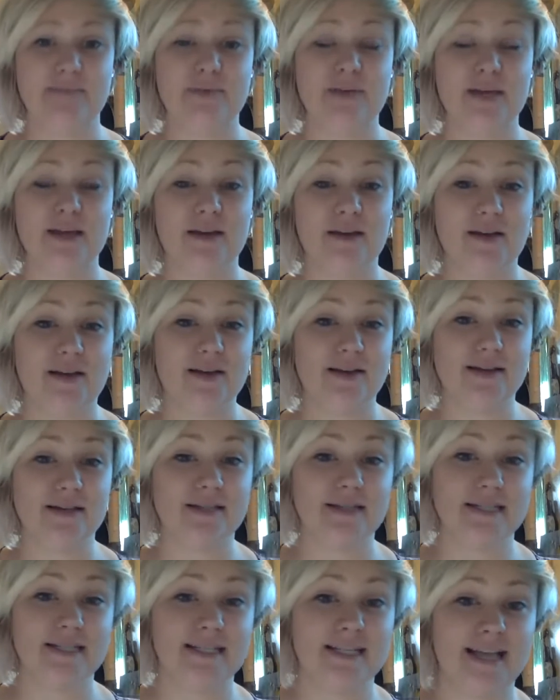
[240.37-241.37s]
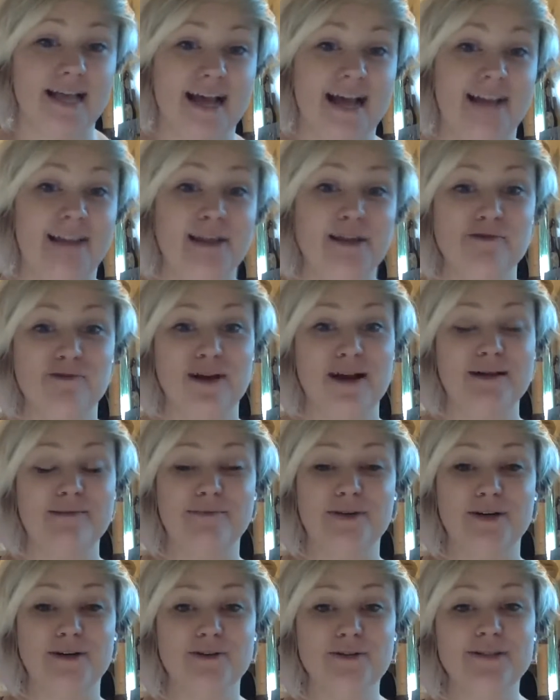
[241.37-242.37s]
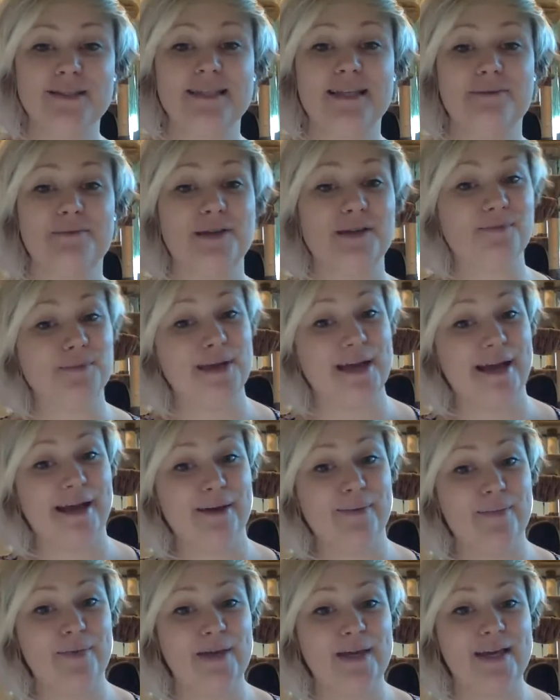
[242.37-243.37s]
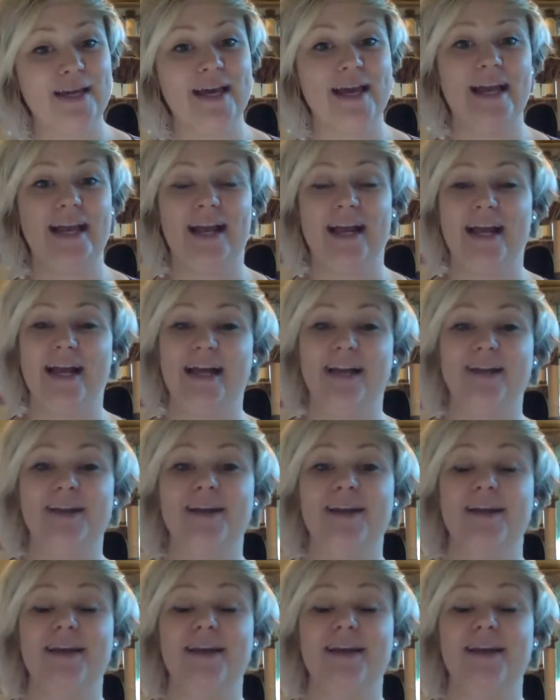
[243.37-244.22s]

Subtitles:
because I like rainbows. They make me happy, and